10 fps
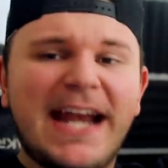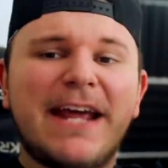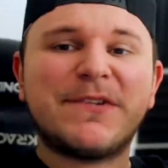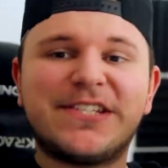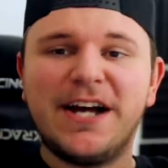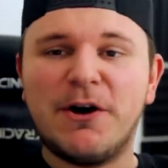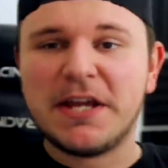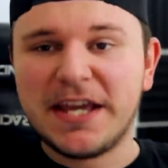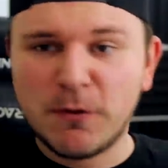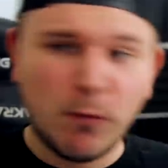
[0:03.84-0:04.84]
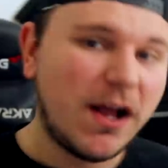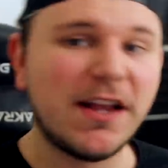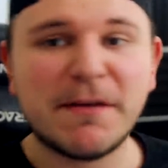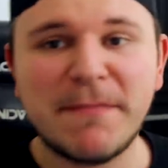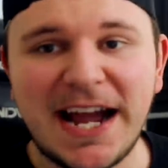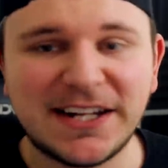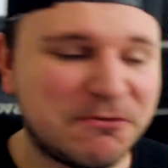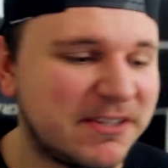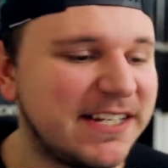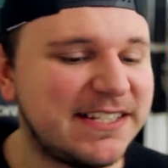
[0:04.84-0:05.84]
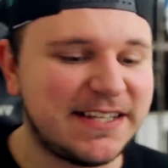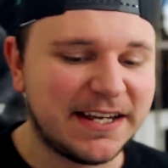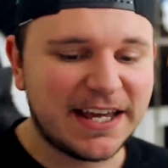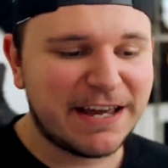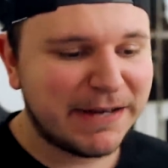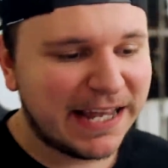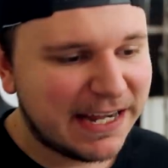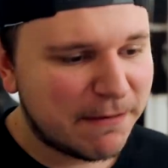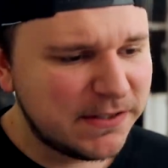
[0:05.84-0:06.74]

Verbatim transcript: name is Tony and welcome back to TCTN Gaming and I'm